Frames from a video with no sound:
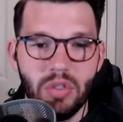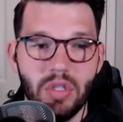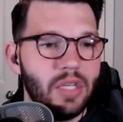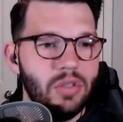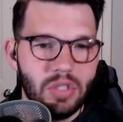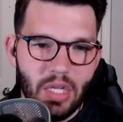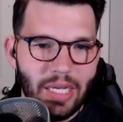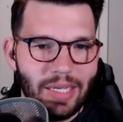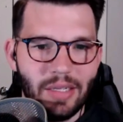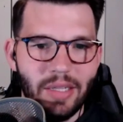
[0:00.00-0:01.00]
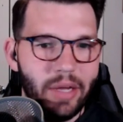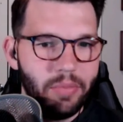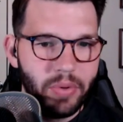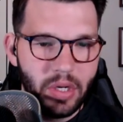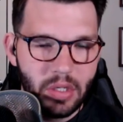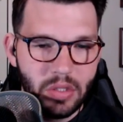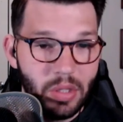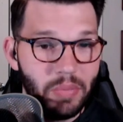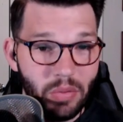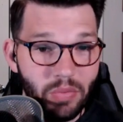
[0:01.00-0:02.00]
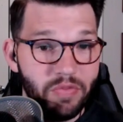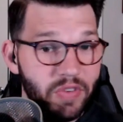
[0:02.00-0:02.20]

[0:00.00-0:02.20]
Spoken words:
or like you said, like a Cloud Breaker, something